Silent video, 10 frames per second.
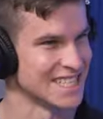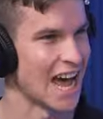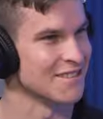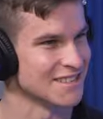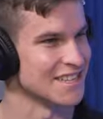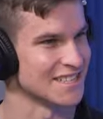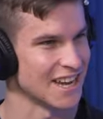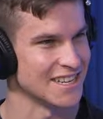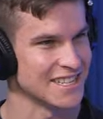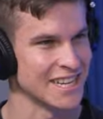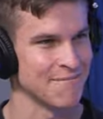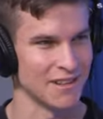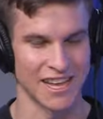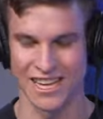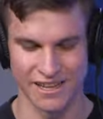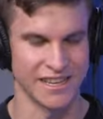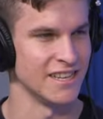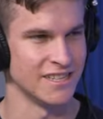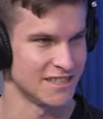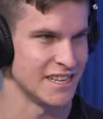It sounds disgusting, but like
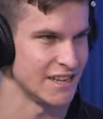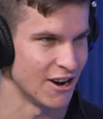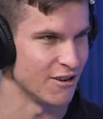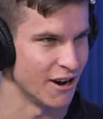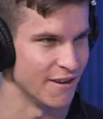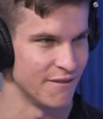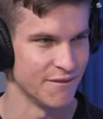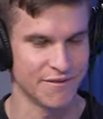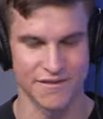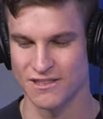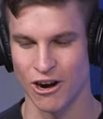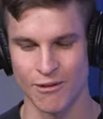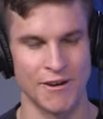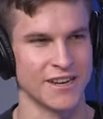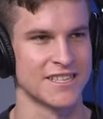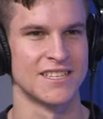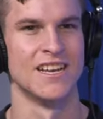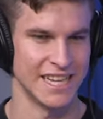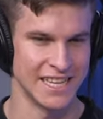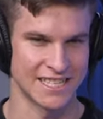the CEO of
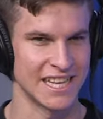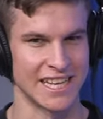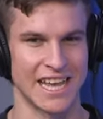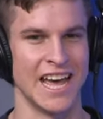Starbucks did his thing